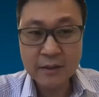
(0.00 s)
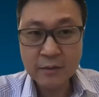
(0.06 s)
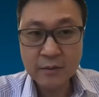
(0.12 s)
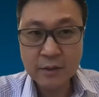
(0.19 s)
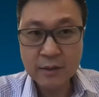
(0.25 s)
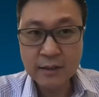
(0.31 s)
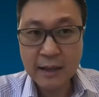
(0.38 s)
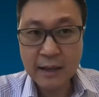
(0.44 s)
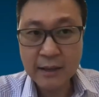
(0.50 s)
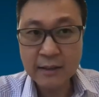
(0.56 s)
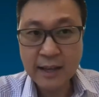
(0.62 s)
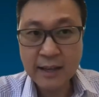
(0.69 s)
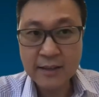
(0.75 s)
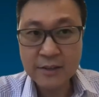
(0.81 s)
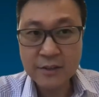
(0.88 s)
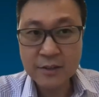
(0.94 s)

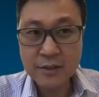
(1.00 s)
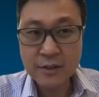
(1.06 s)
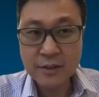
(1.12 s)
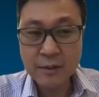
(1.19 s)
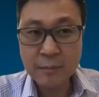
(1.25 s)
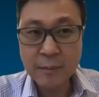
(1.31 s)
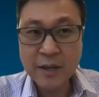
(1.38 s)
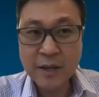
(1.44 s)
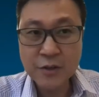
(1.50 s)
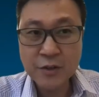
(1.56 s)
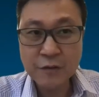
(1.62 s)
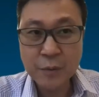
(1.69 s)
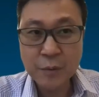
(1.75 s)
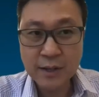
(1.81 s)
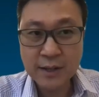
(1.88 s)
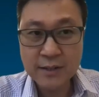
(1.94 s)
That is the major
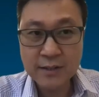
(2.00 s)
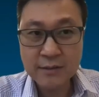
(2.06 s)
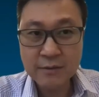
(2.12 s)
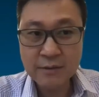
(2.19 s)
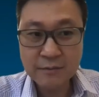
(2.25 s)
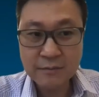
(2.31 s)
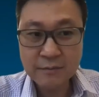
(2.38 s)
focus.